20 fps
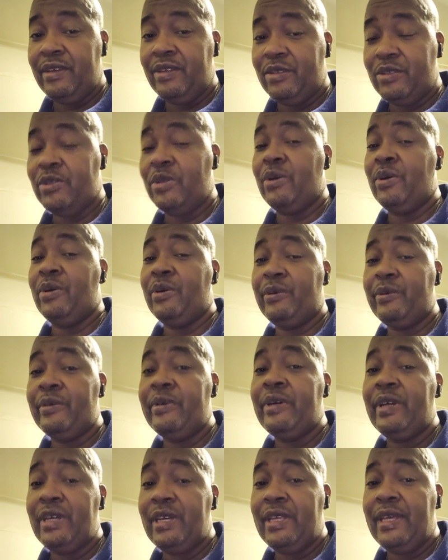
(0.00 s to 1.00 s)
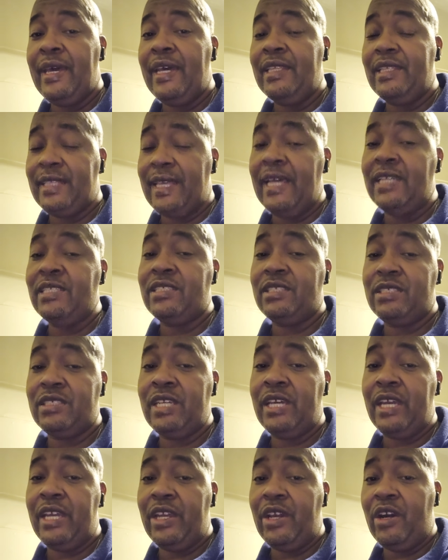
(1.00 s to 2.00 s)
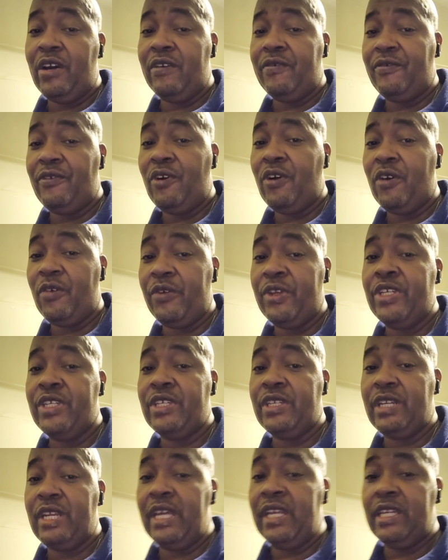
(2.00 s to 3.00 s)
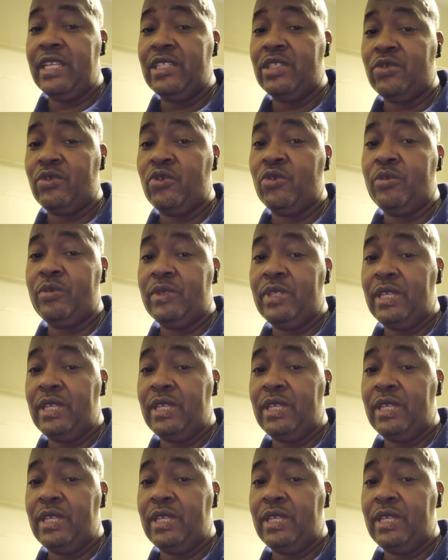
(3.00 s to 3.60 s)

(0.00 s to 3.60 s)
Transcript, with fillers: So that that's to tell you how far reaching that this group